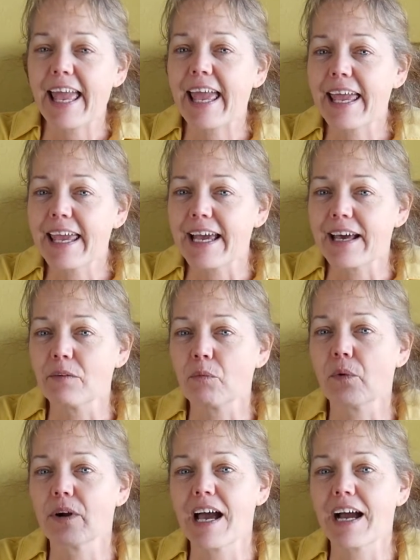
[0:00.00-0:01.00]
and
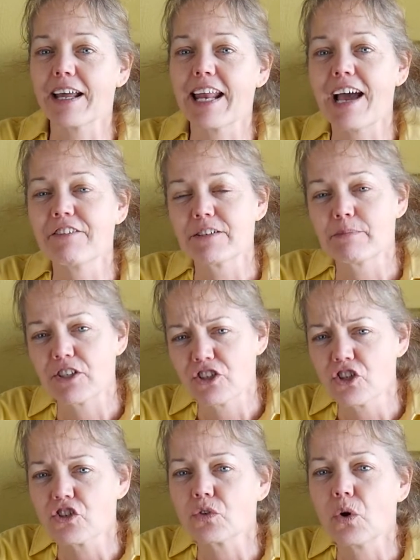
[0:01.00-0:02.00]
we're not going to have as much
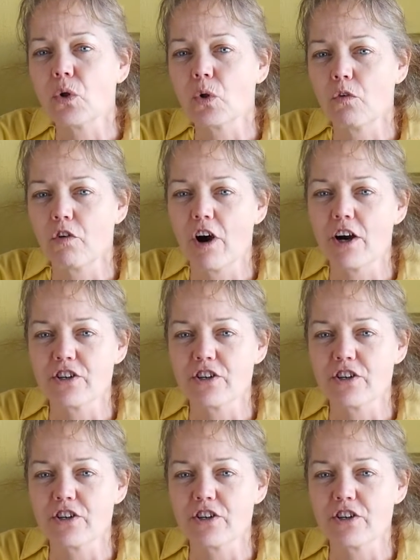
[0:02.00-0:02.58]
control over our